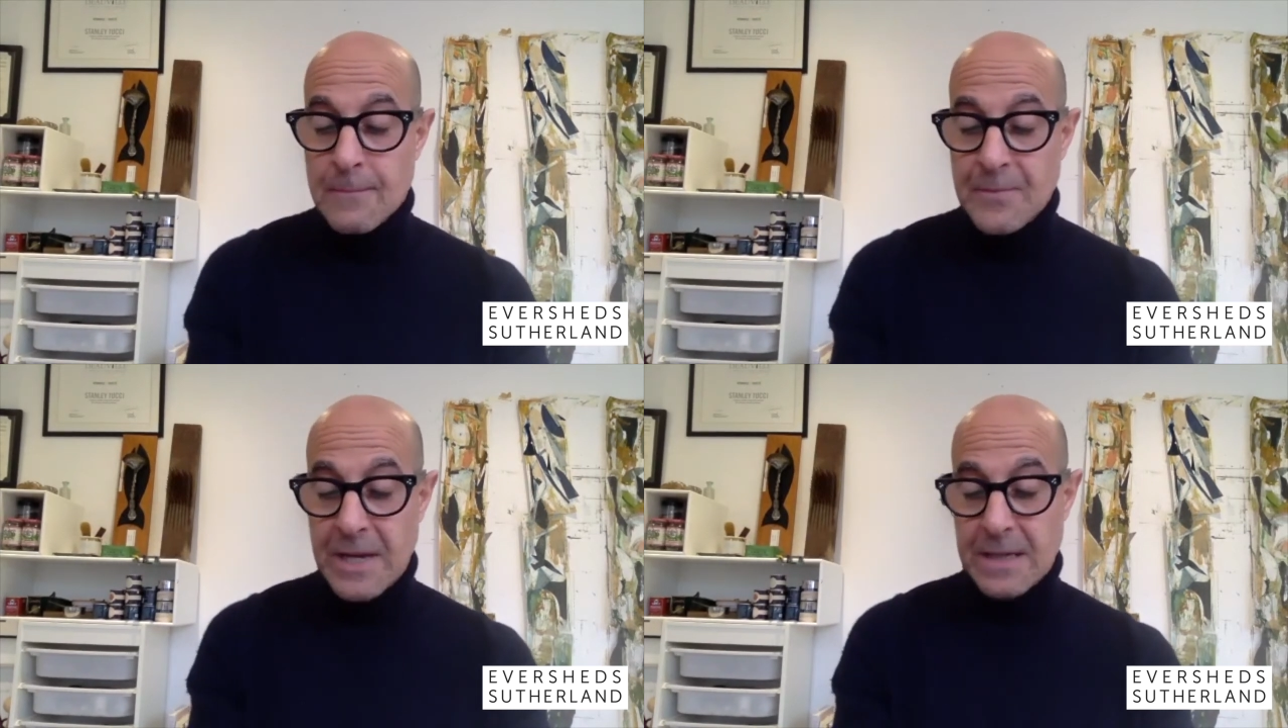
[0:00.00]

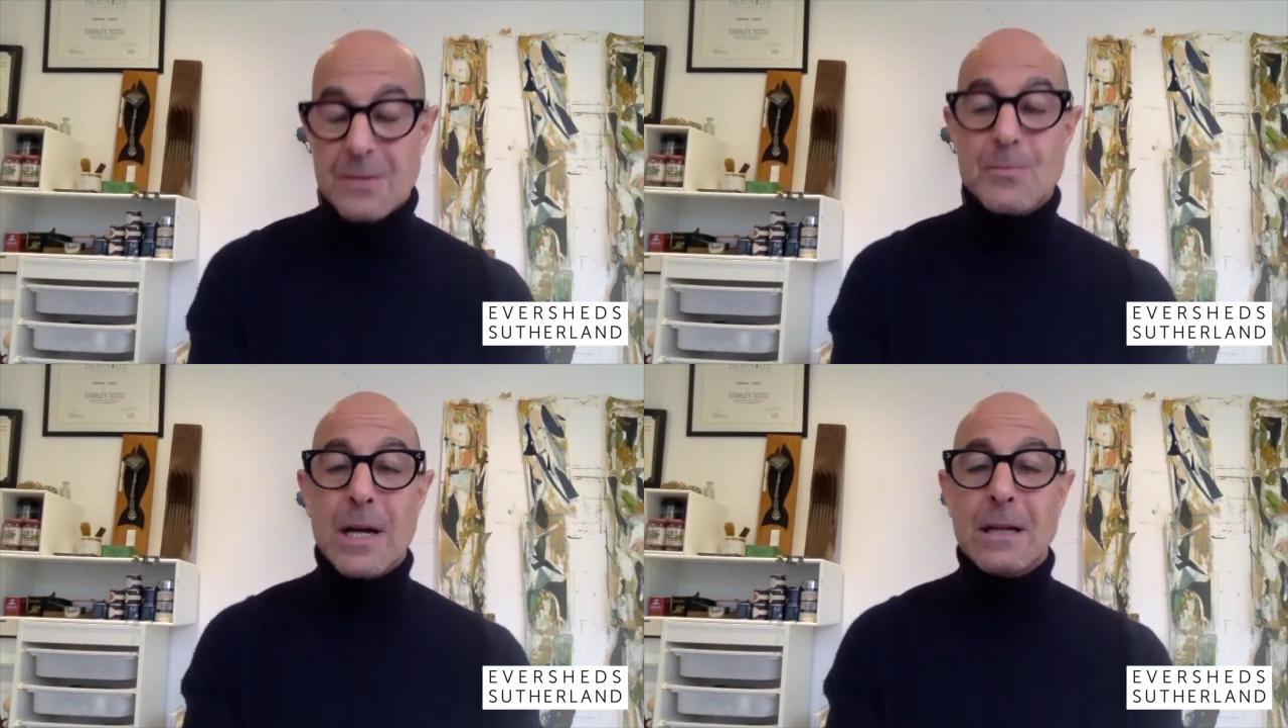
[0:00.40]
that
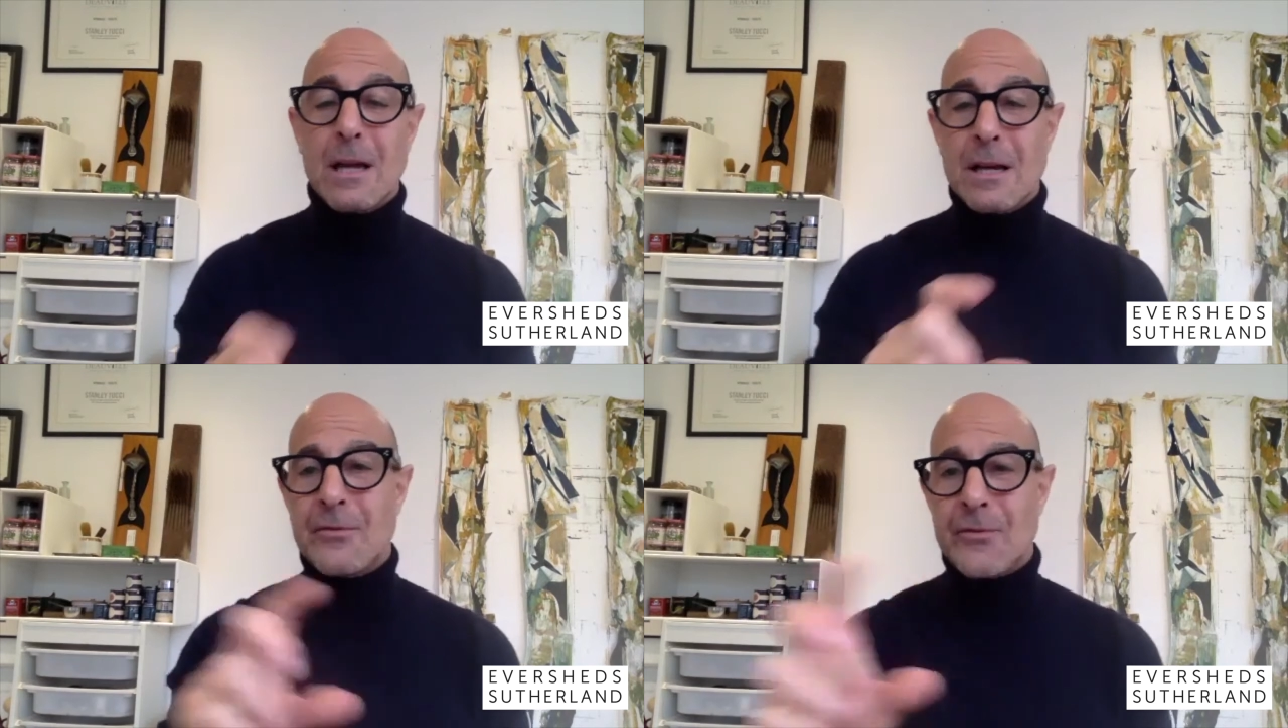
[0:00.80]
is my
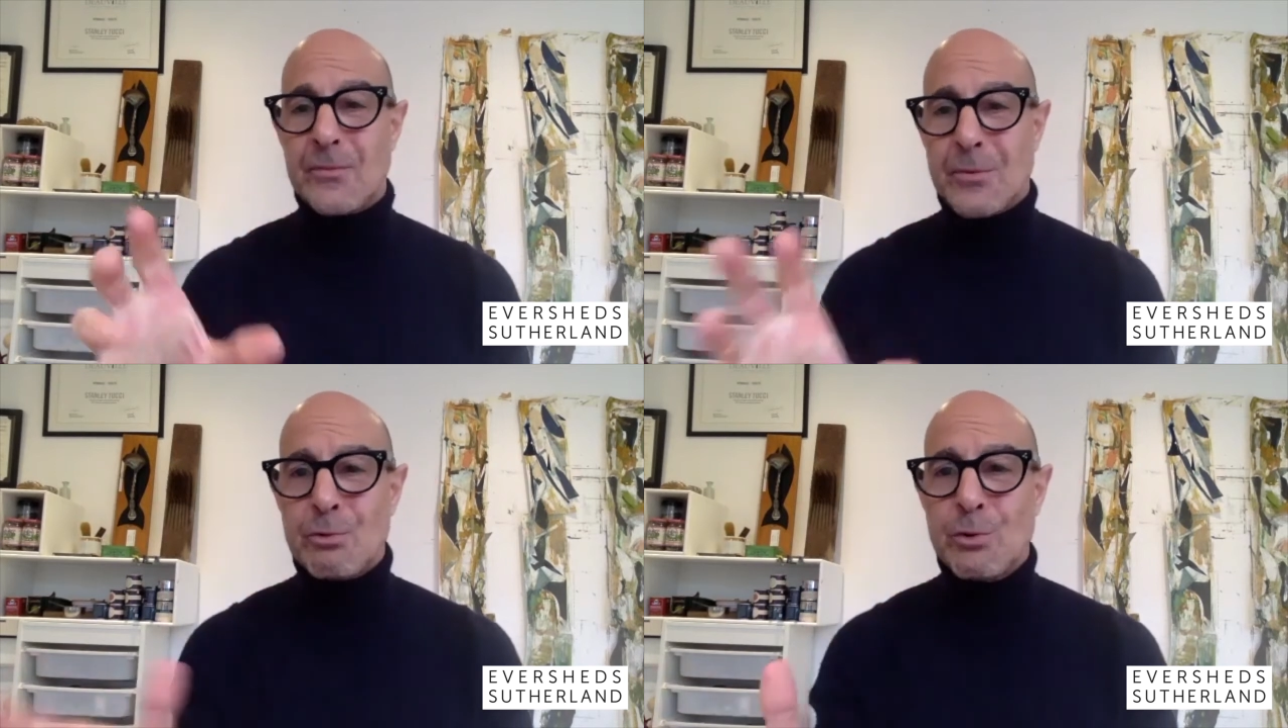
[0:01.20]
life
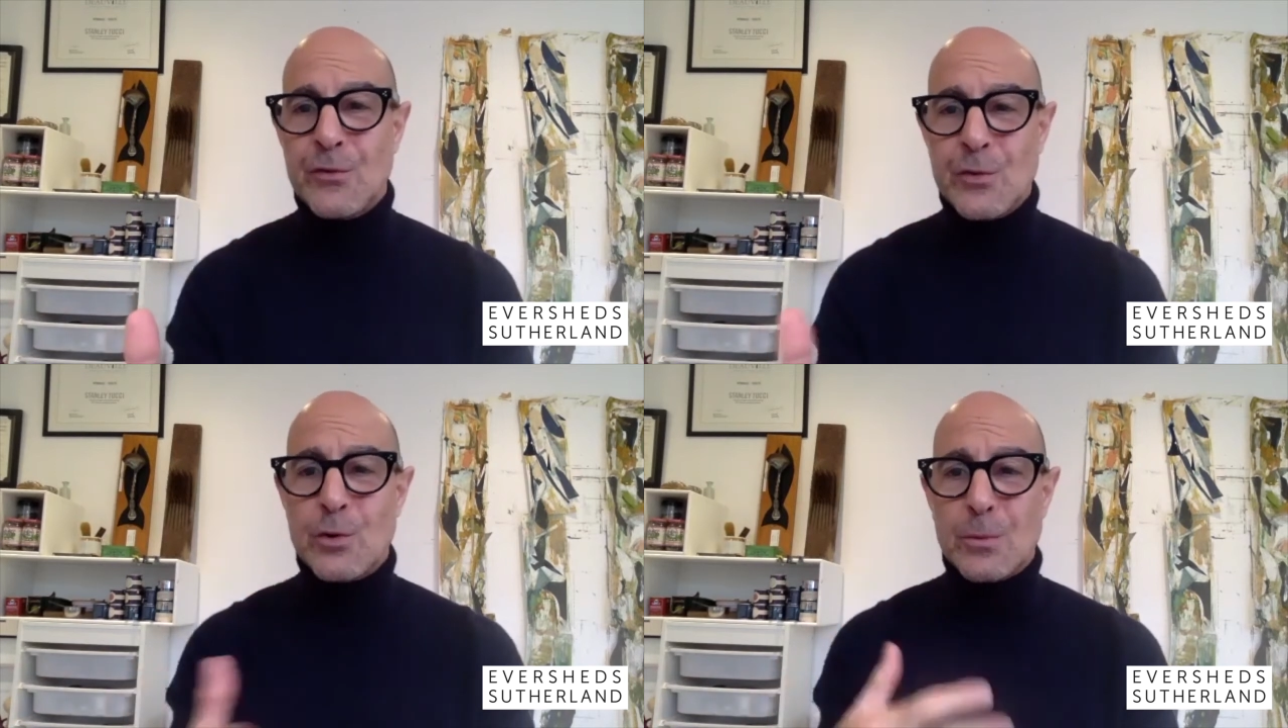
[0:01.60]
through
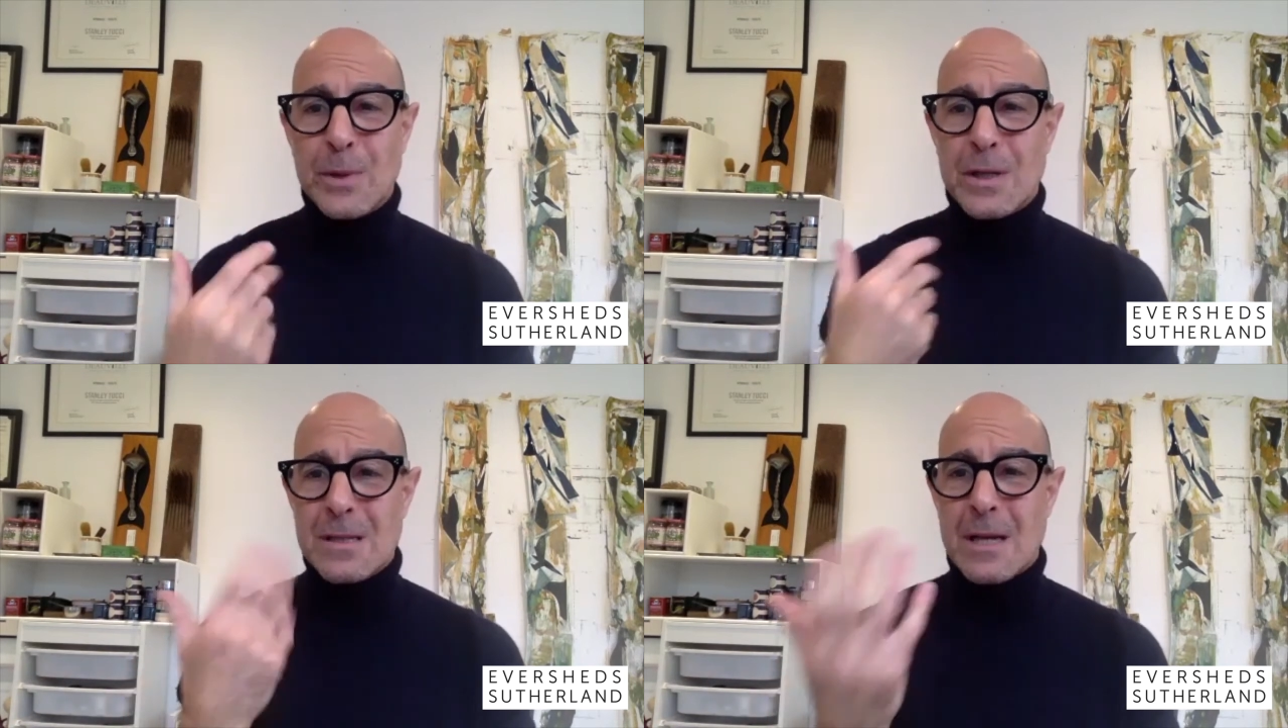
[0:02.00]
food,
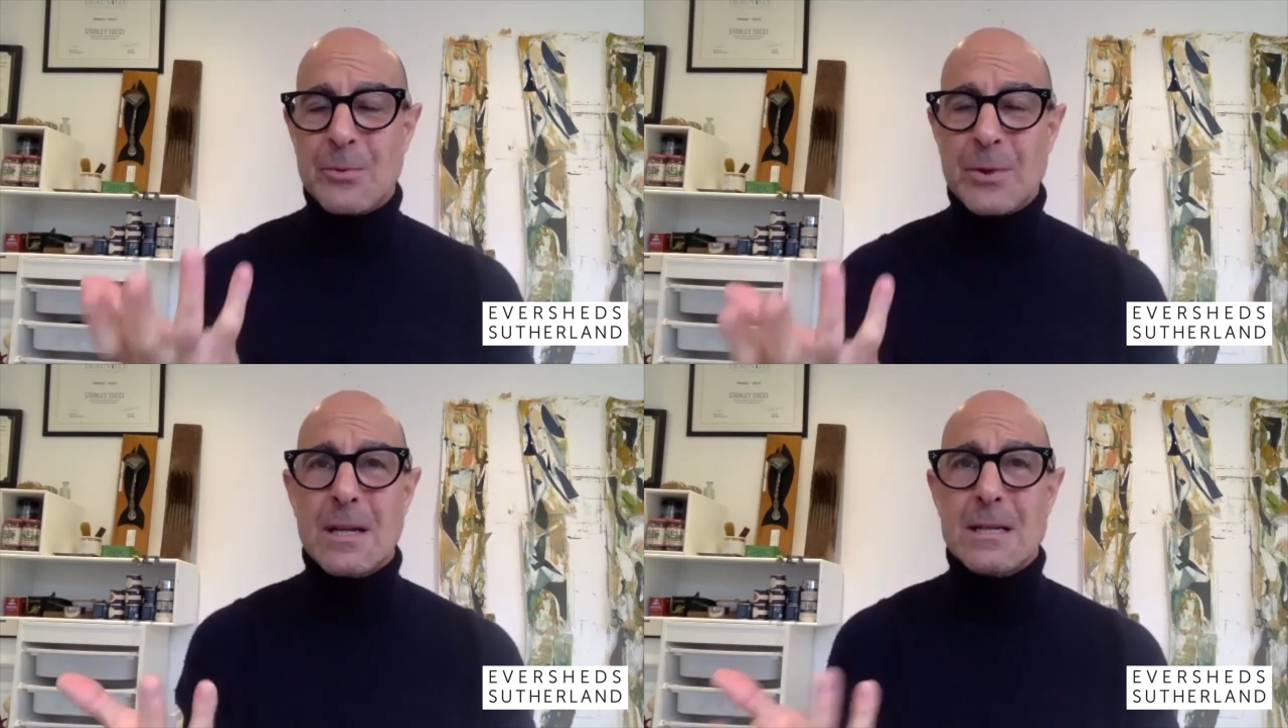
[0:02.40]
because I
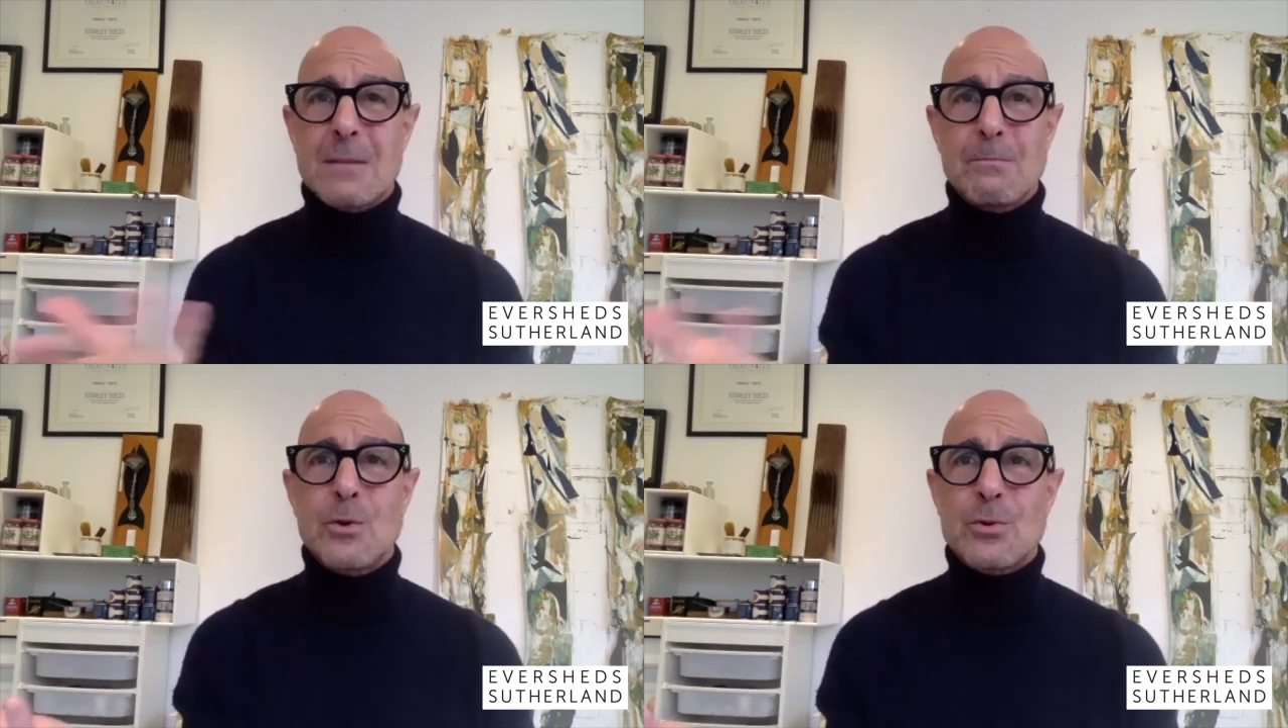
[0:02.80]
realized that